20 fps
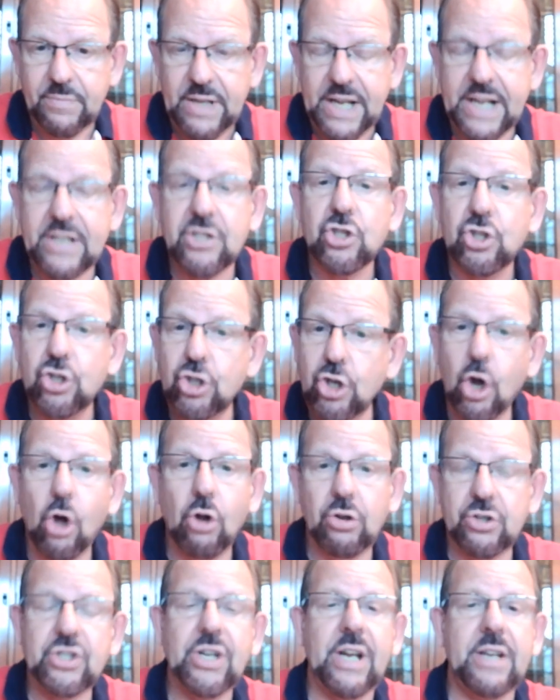It's
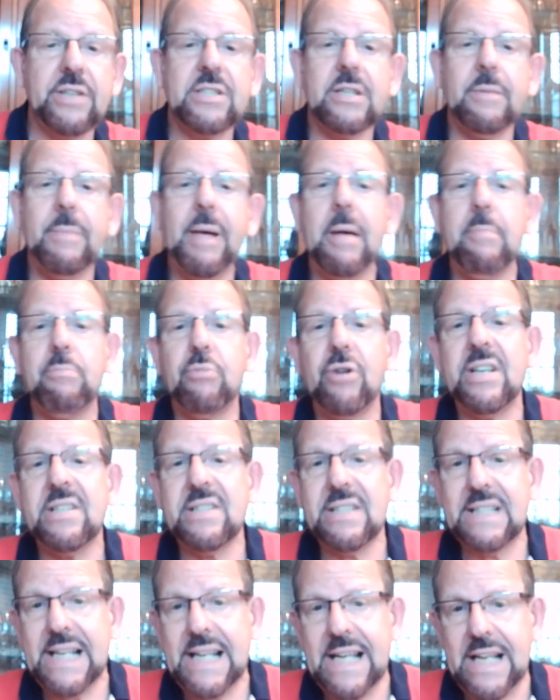not just about
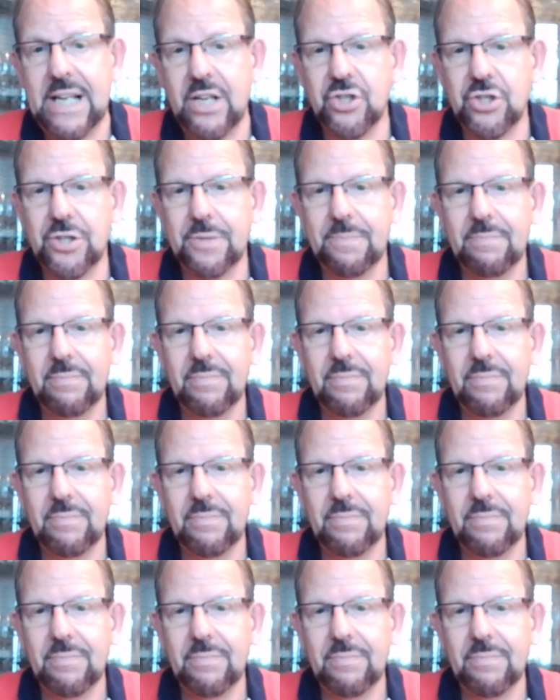prestige.